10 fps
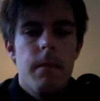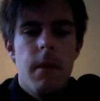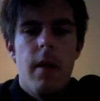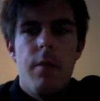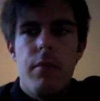
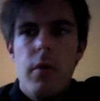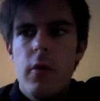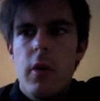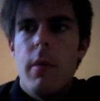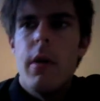And the
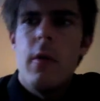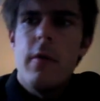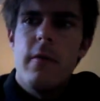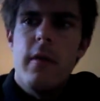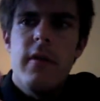program I
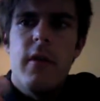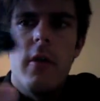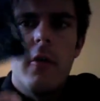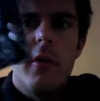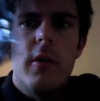wrote for this
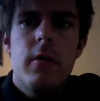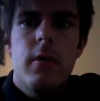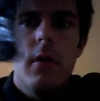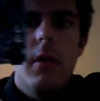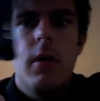Arduino
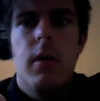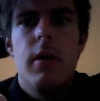uh,